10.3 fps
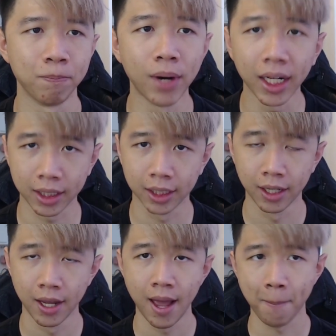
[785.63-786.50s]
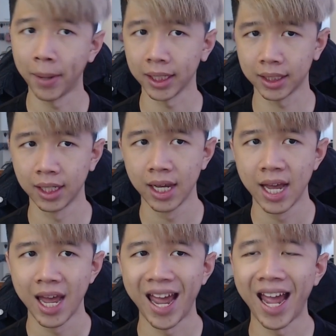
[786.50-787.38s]
But
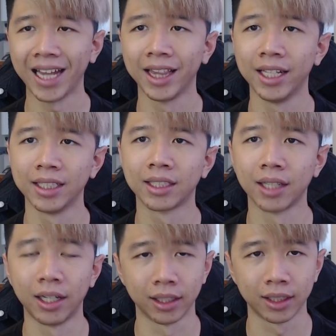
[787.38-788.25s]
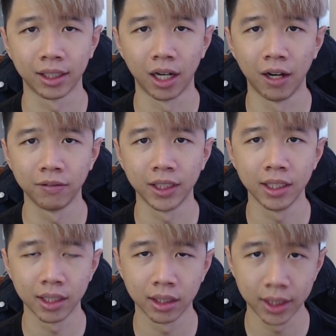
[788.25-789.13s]
at the start of
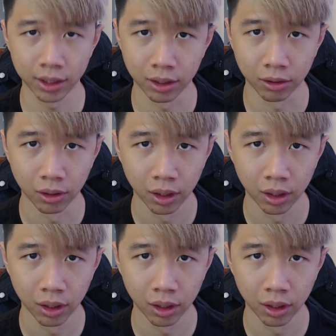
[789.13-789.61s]
Season 0,